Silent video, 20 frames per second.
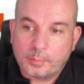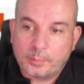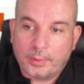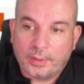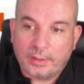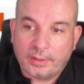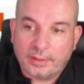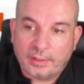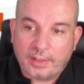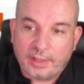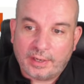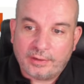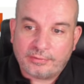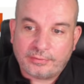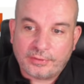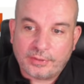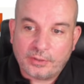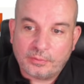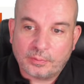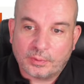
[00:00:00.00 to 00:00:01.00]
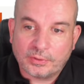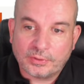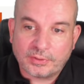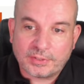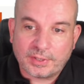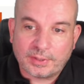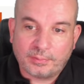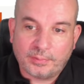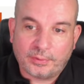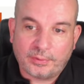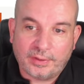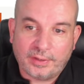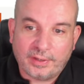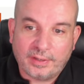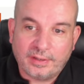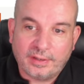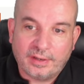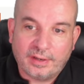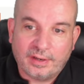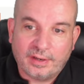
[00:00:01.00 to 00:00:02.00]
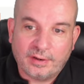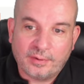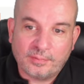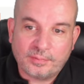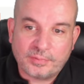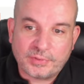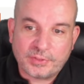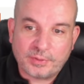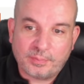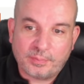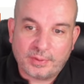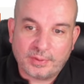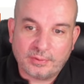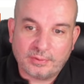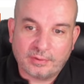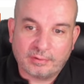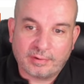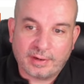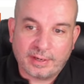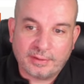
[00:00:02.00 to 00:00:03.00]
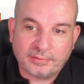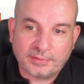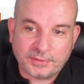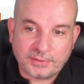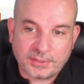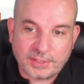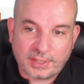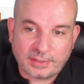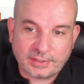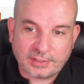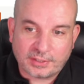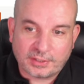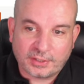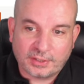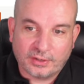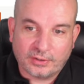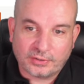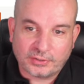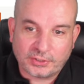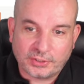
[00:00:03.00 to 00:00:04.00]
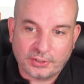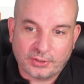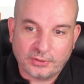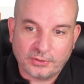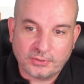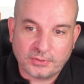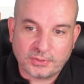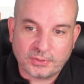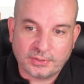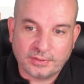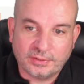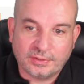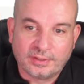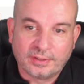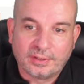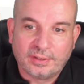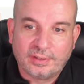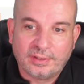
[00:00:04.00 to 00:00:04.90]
But if you want something to pootle around and take to car shows and